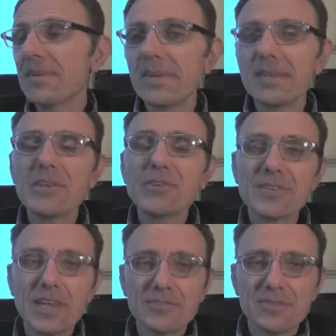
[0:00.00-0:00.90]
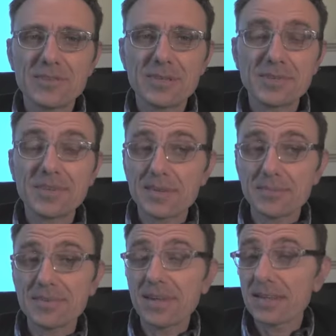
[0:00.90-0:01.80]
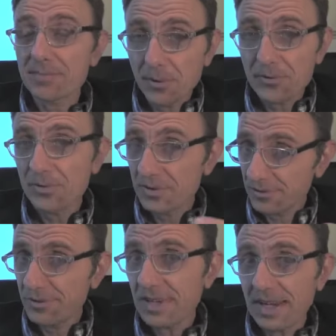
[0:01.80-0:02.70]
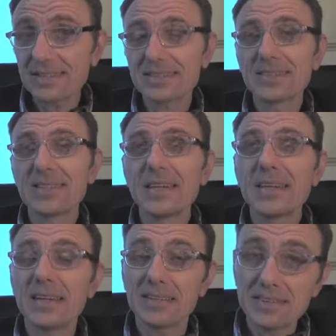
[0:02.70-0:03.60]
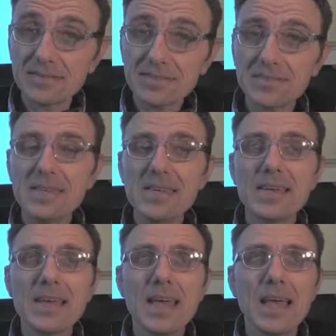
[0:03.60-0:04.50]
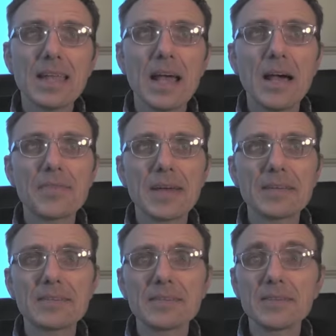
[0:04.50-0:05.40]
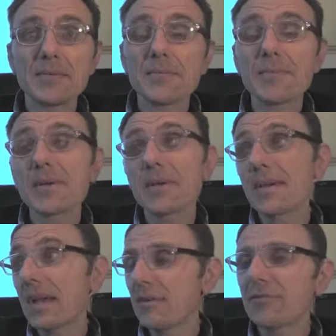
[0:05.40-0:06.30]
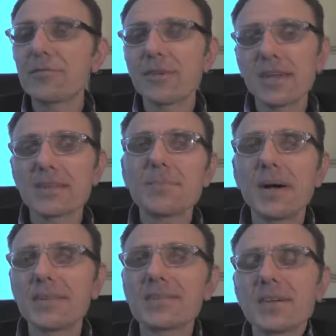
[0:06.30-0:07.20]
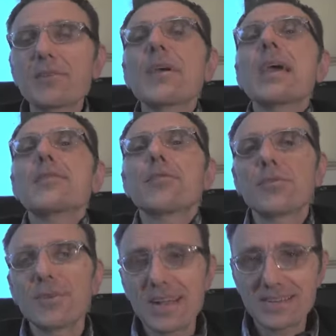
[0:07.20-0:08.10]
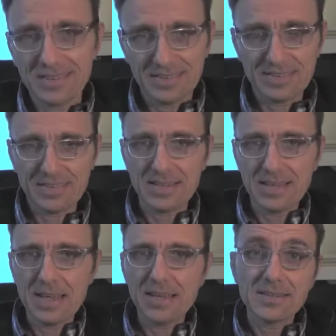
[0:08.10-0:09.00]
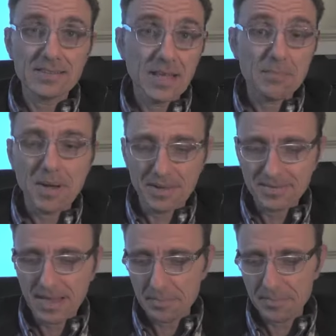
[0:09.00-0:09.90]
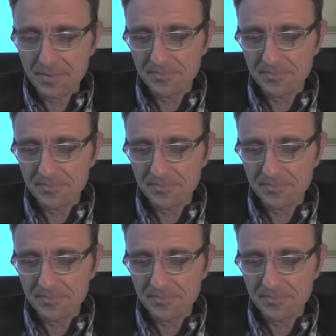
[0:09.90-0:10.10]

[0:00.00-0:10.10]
in each session the participants are exposed to a different art activity and how that kind of expands their creative horizons step by step.